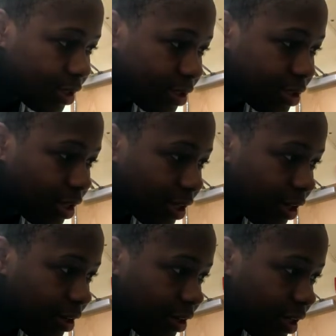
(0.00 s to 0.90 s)
As y'all
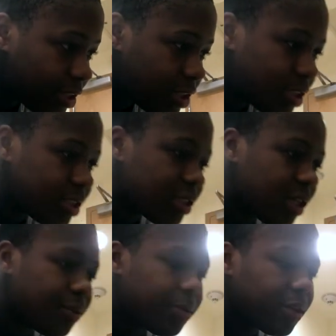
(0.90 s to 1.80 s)
can hear, that shit's
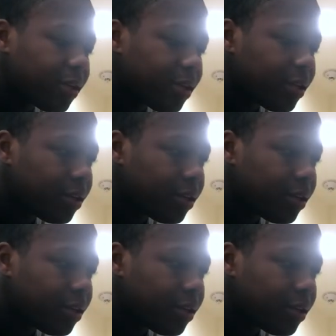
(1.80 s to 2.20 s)
not working.